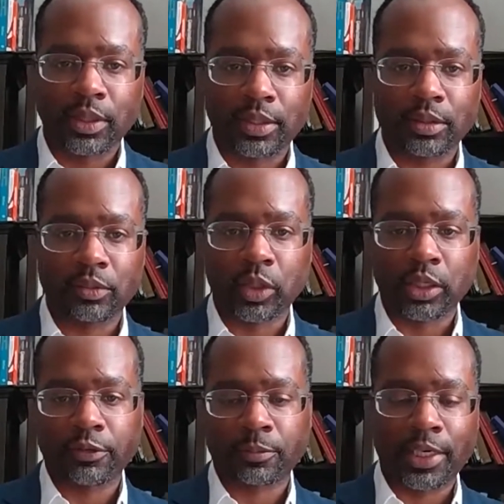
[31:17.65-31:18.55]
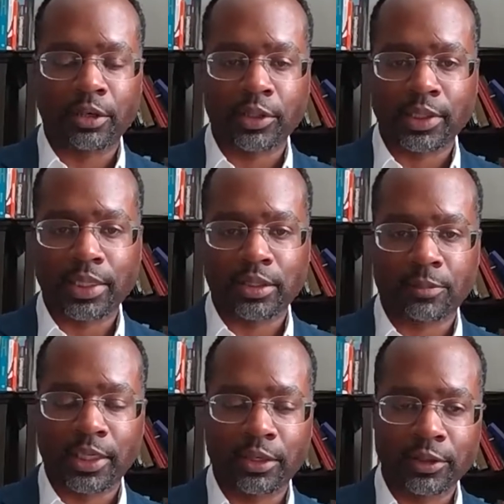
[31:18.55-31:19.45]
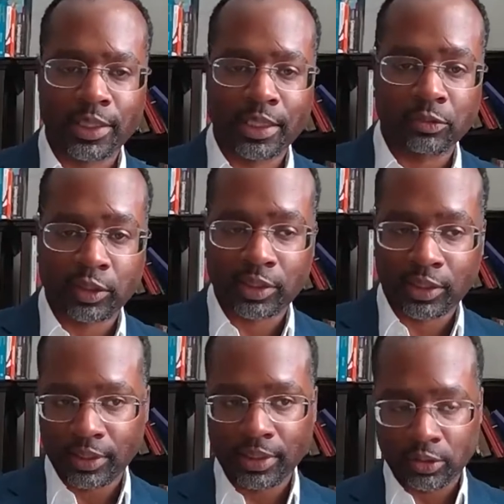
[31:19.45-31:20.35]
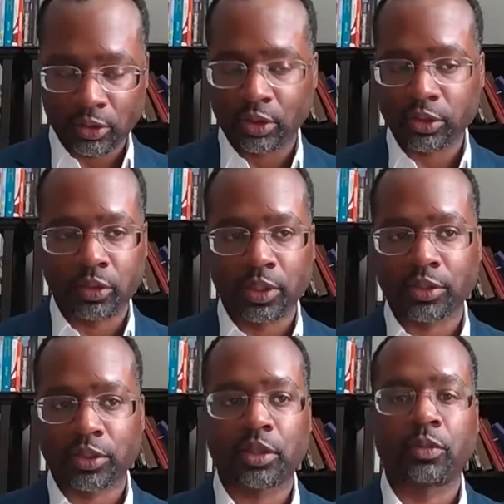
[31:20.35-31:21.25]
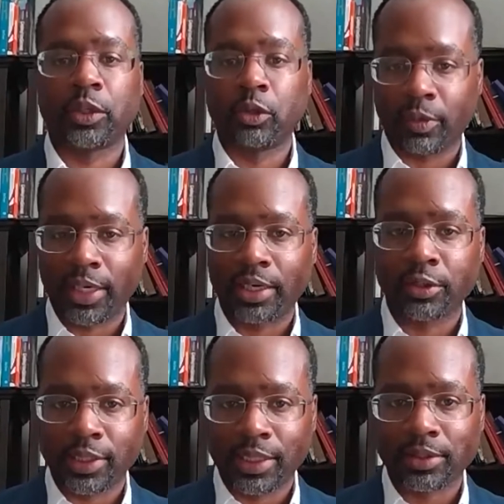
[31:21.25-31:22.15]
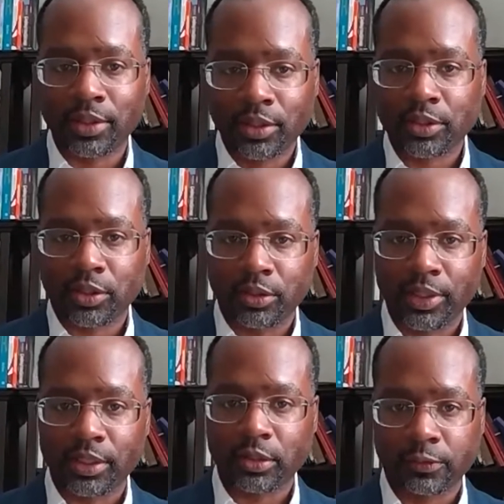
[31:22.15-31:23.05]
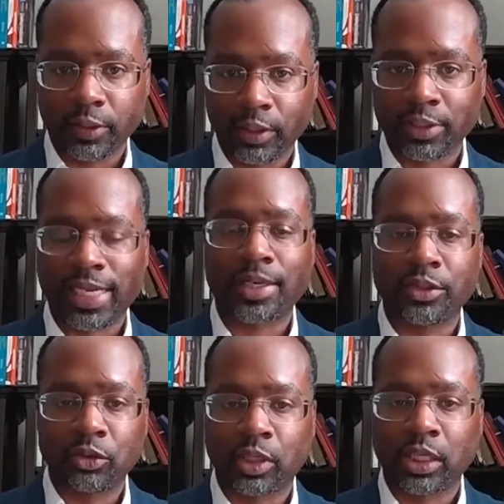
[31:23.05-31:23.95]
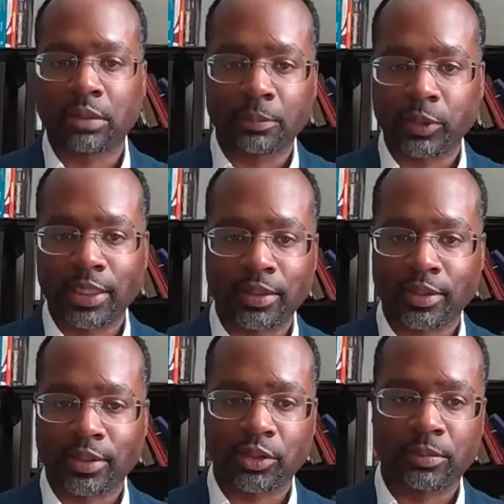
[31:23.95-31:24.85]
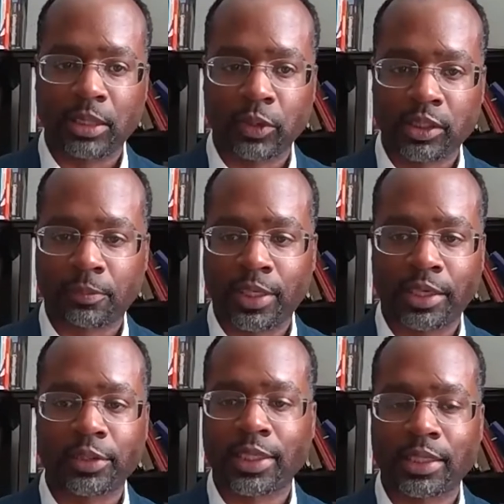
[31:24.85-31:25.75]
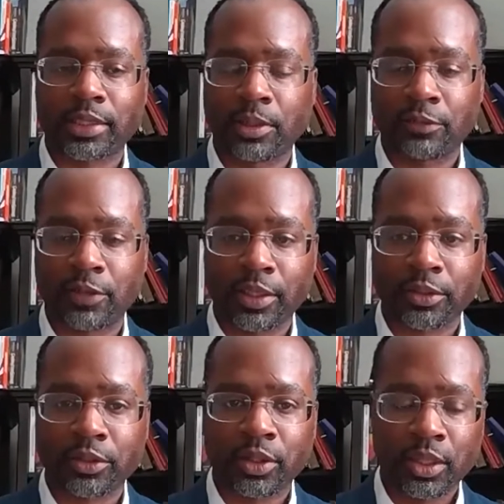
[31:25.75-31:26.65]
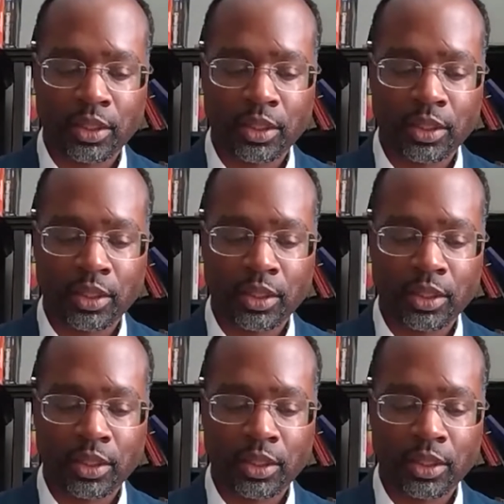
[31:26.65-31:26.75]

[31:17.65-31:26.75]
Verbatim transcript: And then whatever's prioritized is prioritized, which is also a concern when you prioritize certain things over others. How did you come up with that decision about what to prioritize above the others?